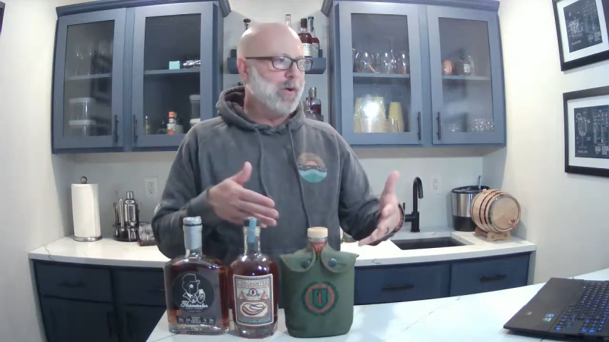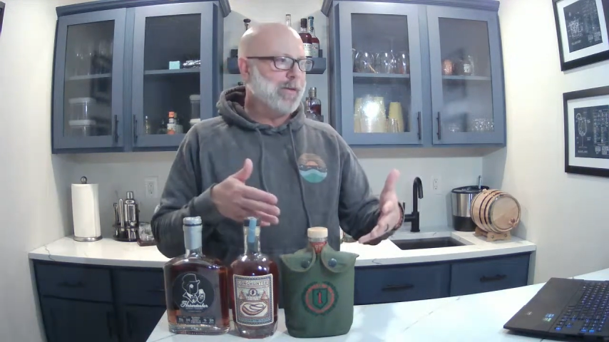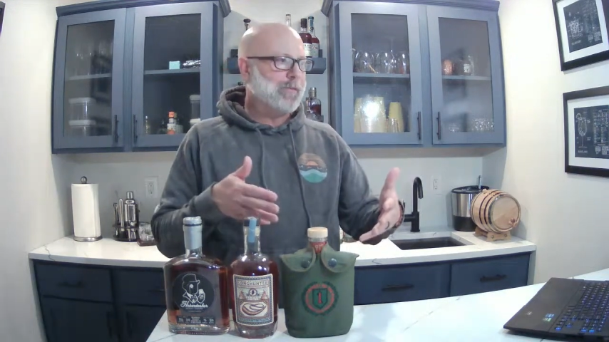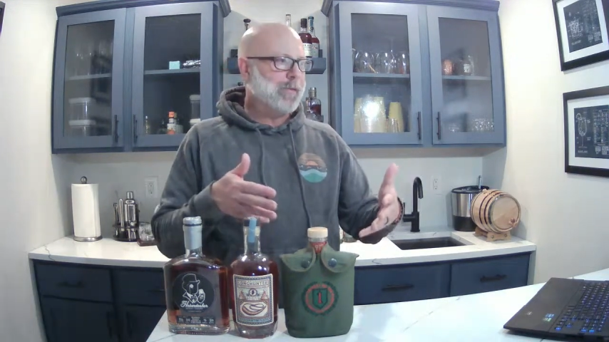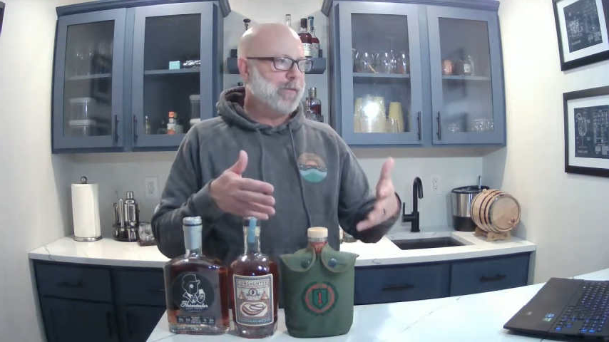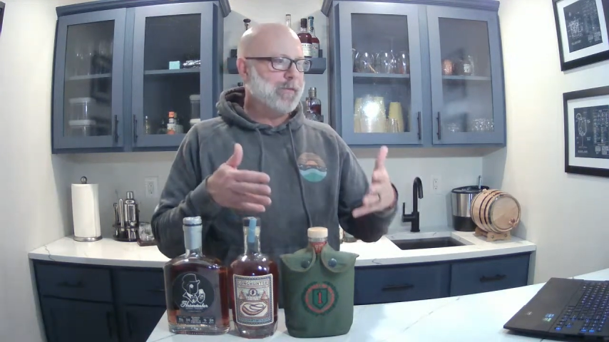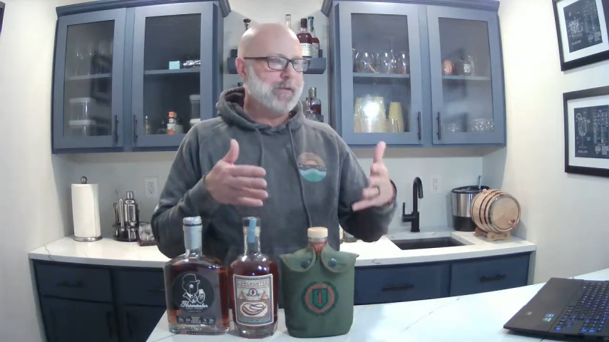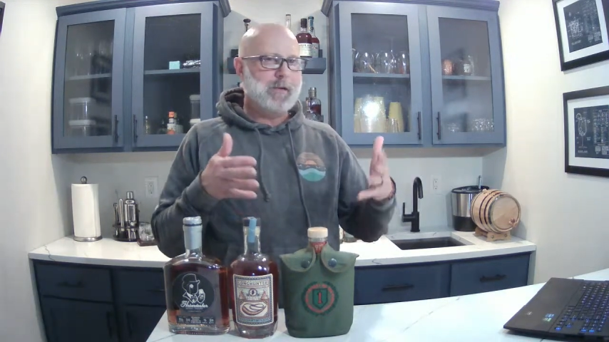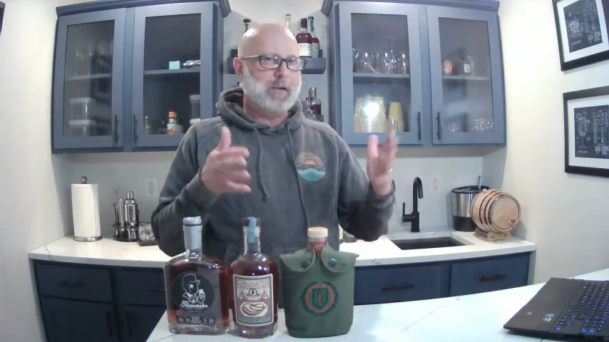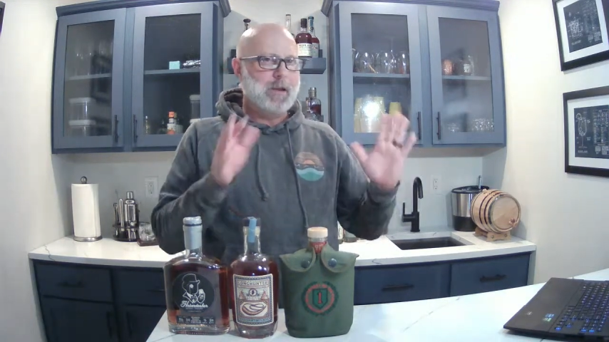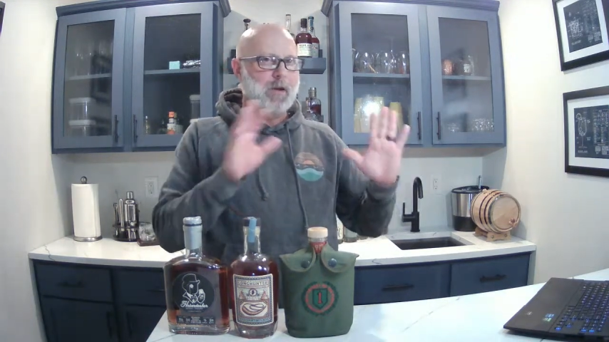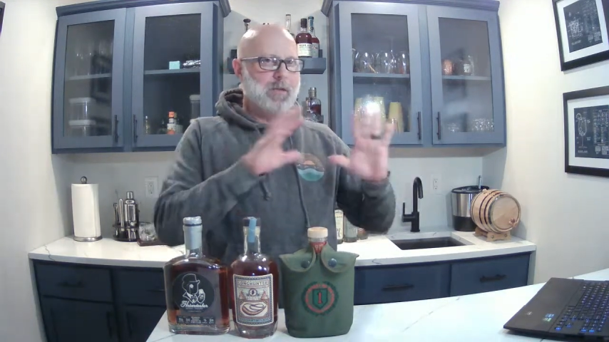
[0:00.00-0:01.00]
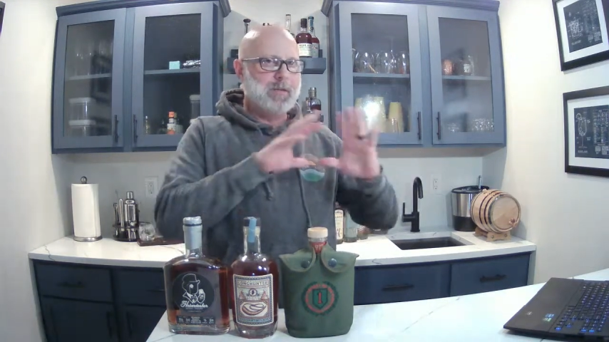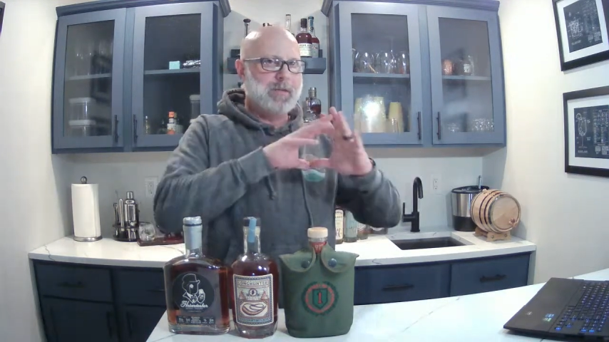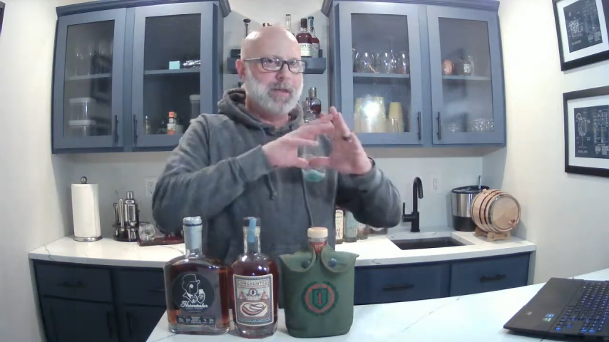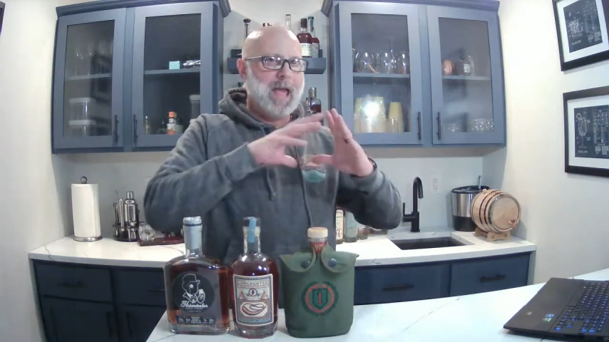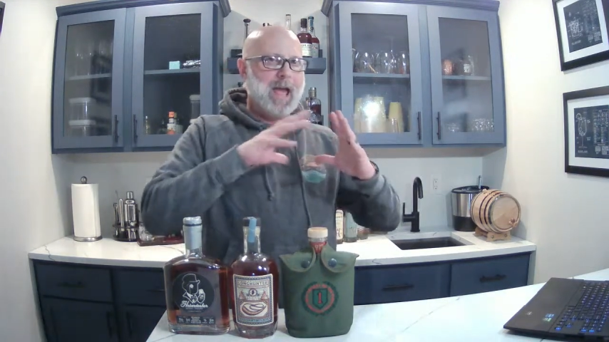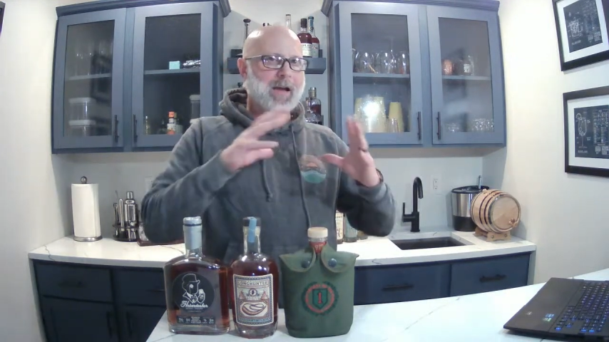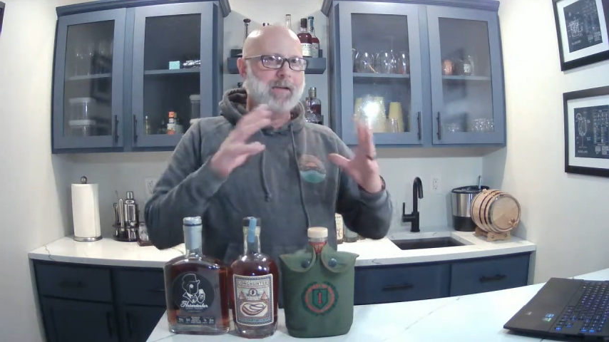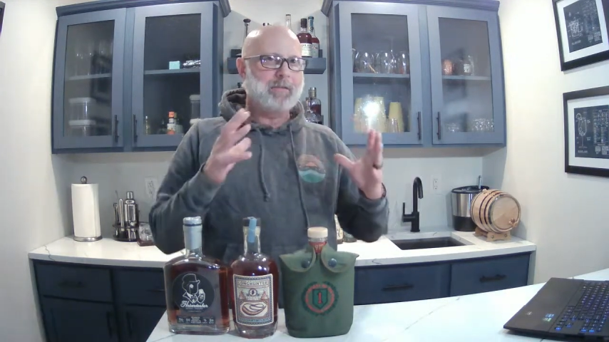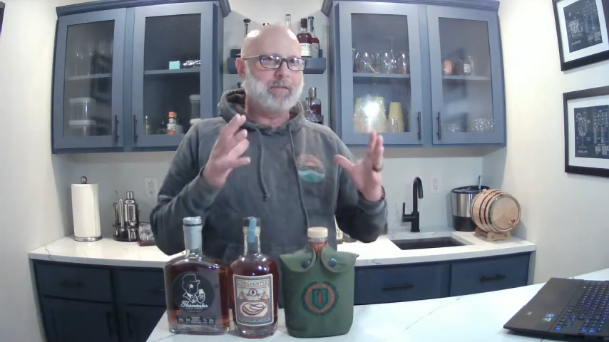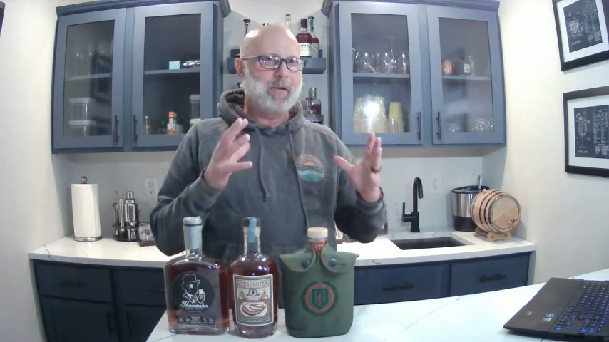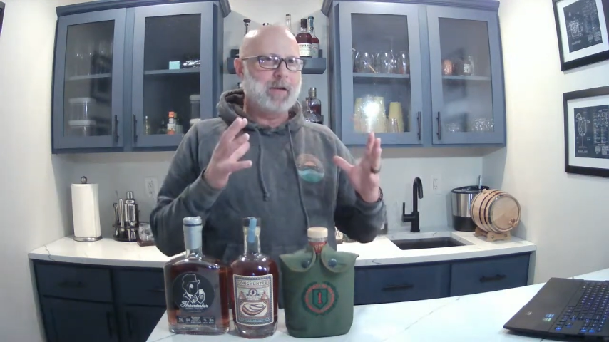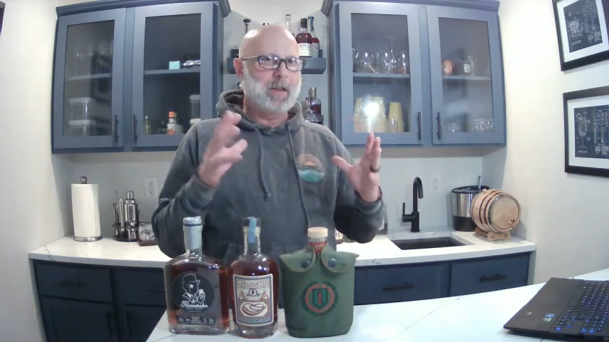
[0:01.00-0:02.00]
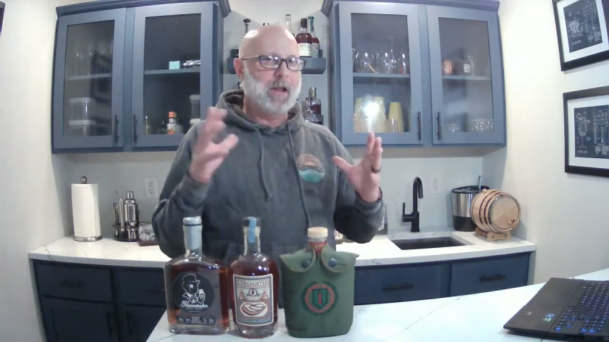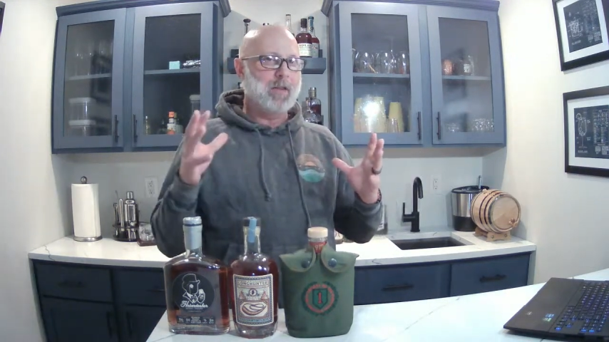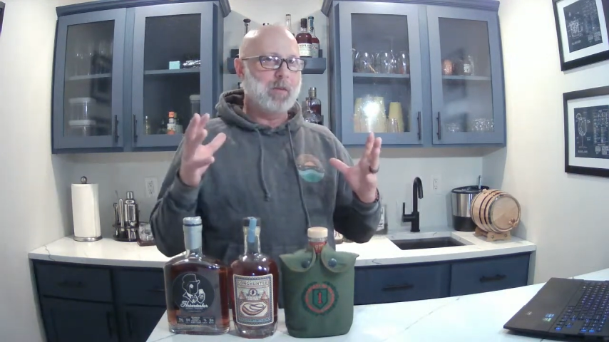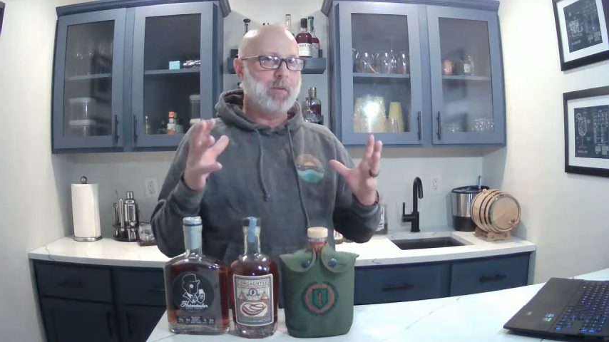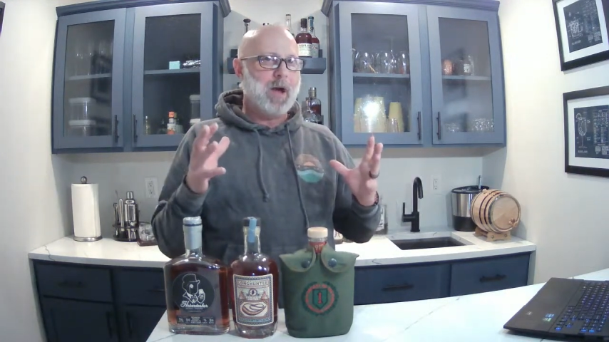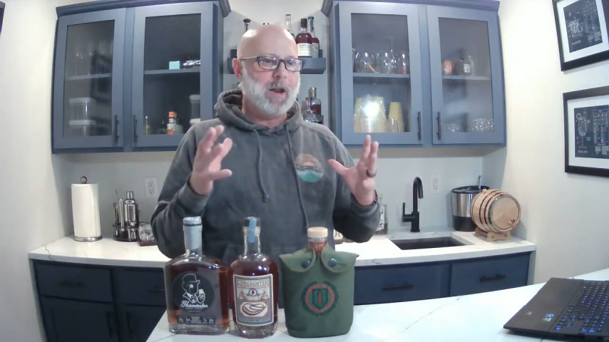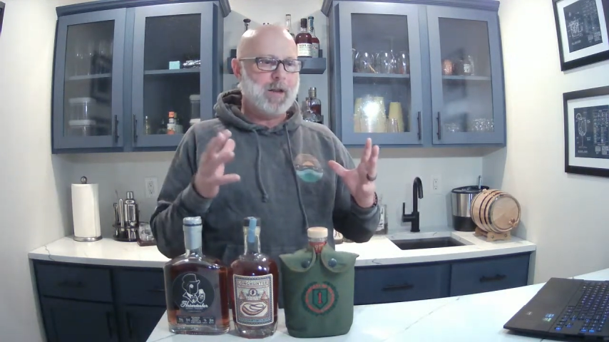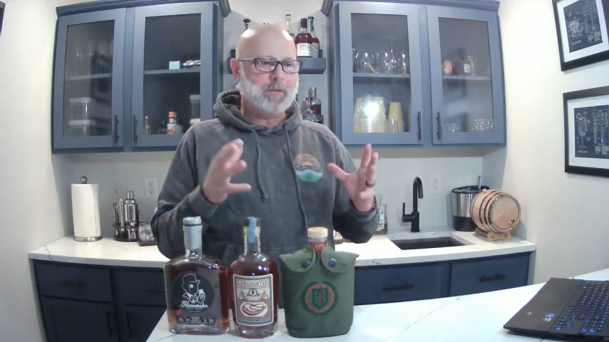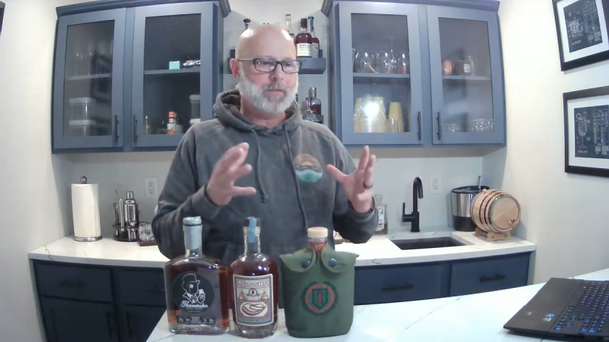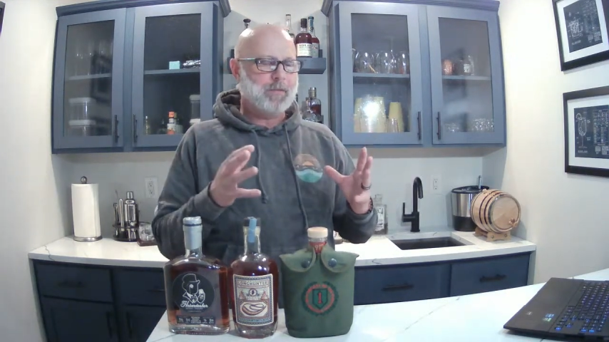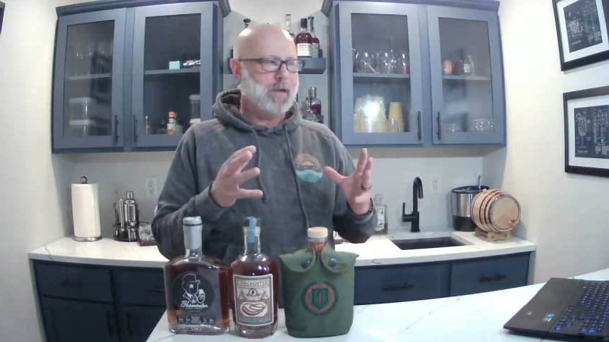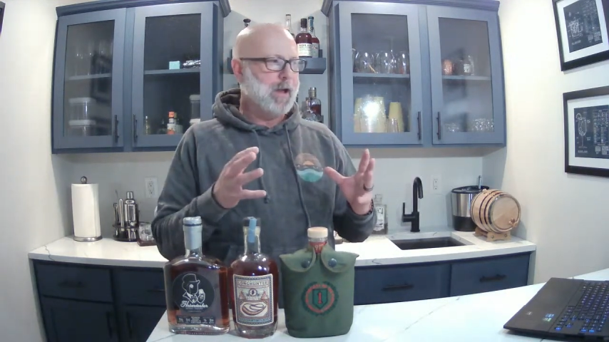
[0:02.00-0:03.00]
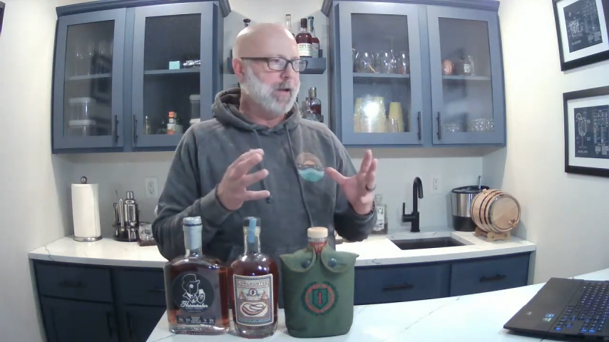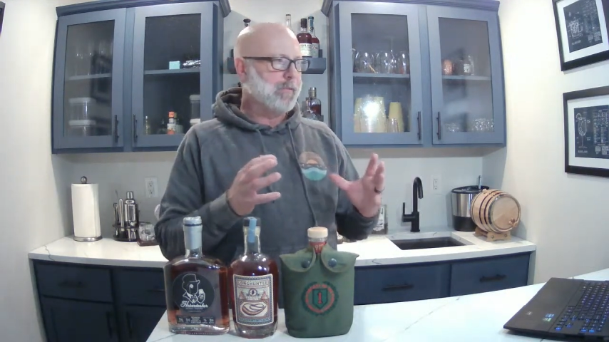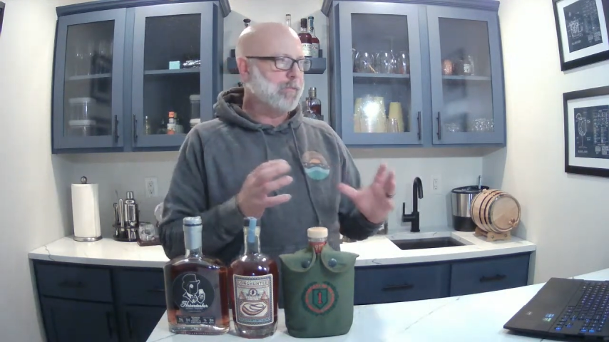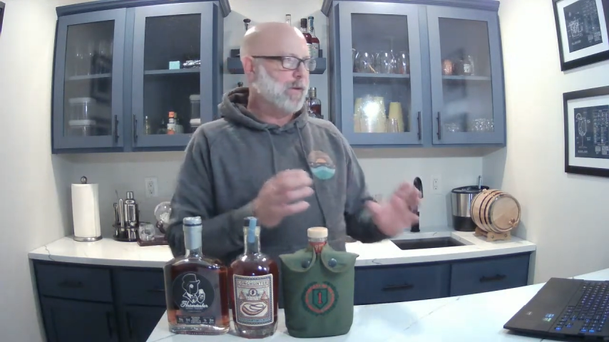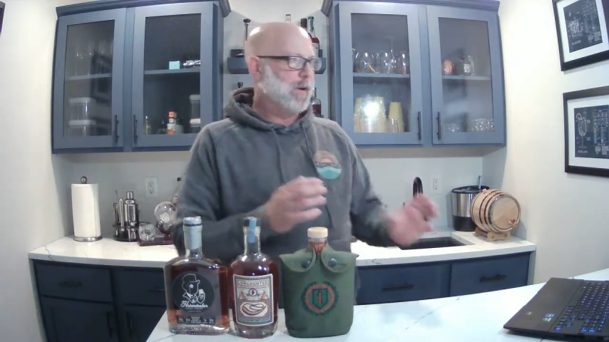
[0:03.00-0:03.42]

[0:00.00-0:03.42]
I don't know if you know they have a lot of their products